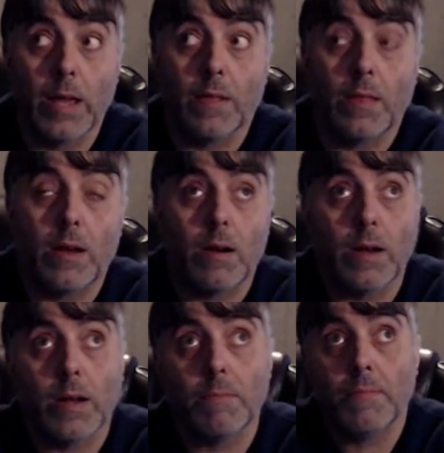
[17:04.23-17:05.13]
there
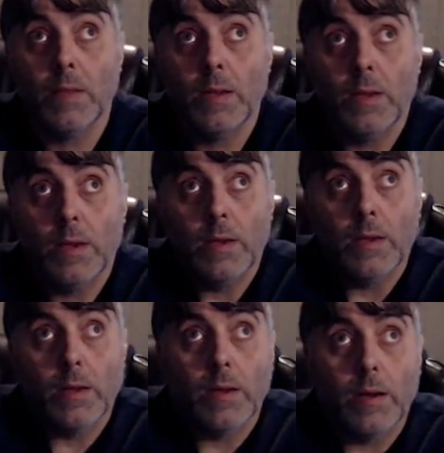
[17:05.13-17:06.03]
and
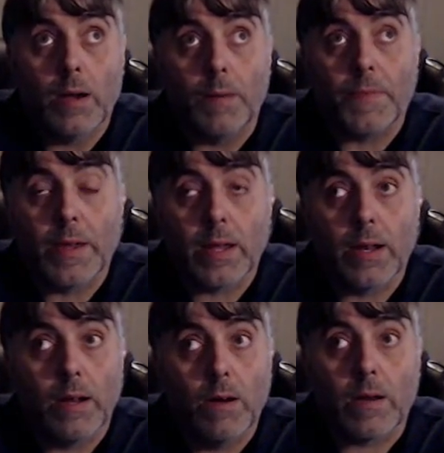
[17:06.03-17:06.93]
I'm thinking,
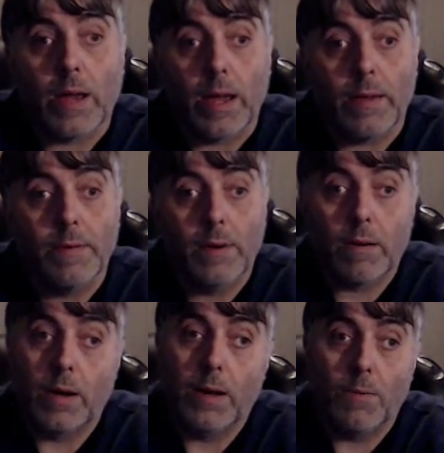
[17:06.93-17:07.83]
okay, all
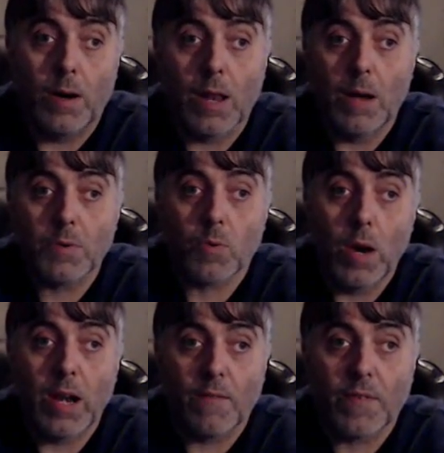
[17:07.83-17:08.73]
right, well, I was
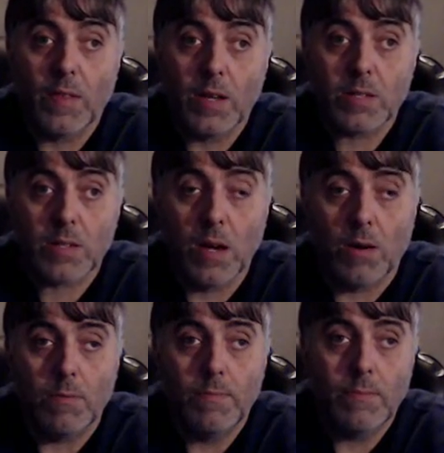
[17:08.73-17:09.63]
waiting for this.
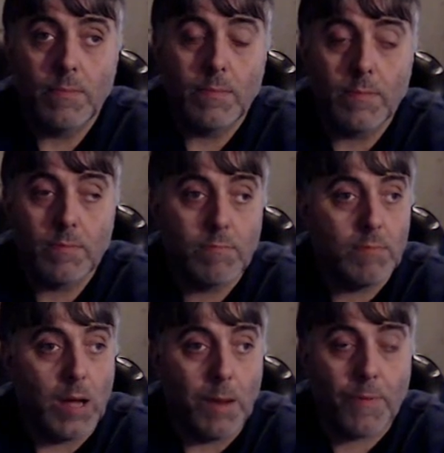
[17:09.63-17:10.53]
So
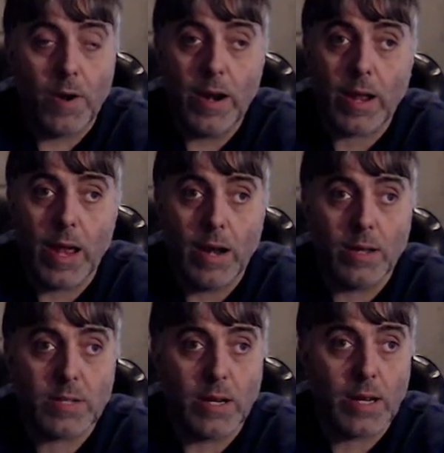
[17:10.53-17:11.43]
I prayed again, and I
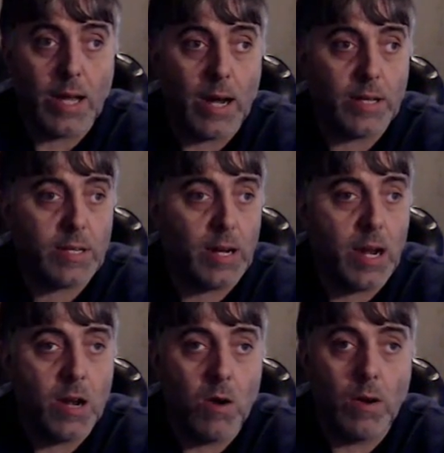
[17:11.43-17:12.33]
said to God, I said, I
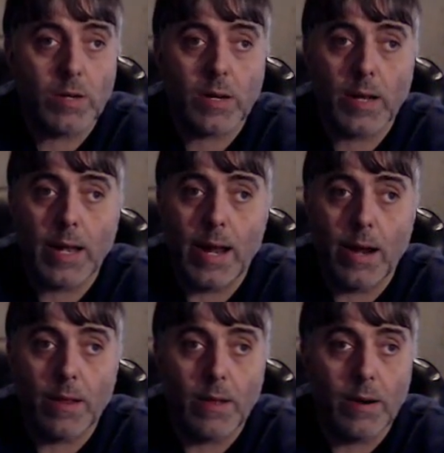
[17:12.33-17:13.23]
know I should have got out
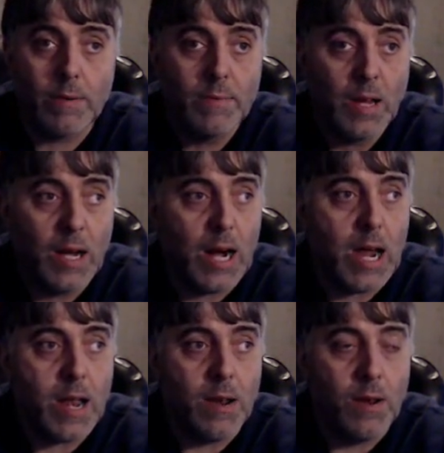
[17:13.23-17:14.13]
of there.
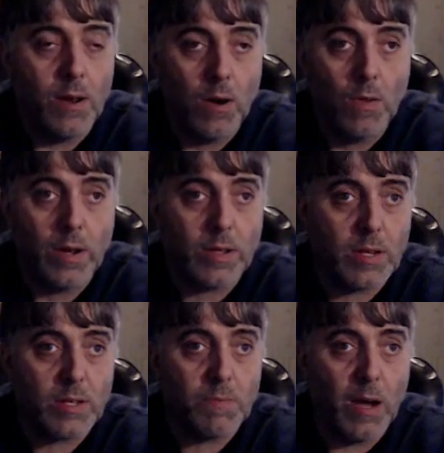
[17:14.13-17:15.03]
I know that it
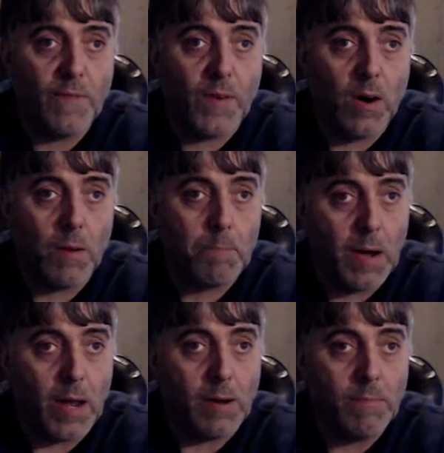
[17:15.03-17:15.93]
is my fault,
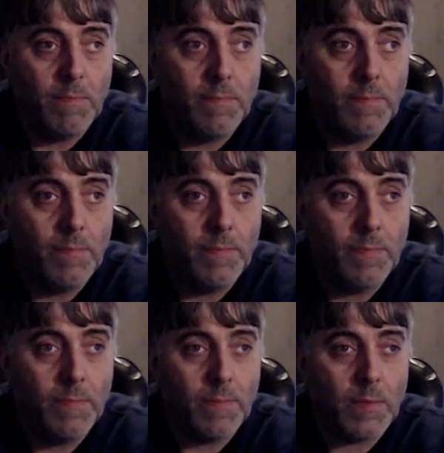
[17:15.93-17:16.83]
but
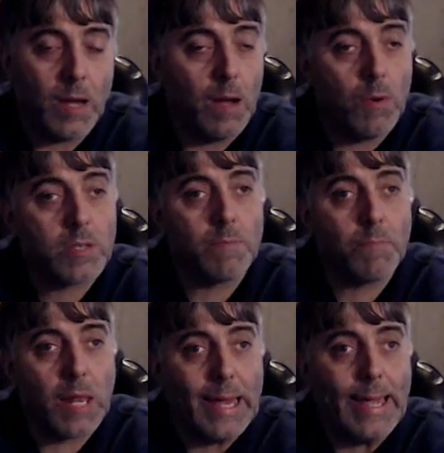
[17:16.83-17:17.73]
I wasn't
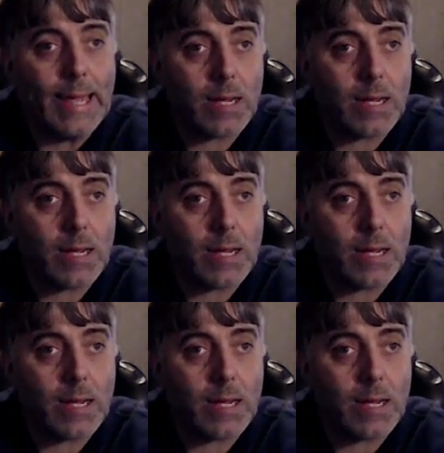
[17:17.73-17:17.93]
playing it.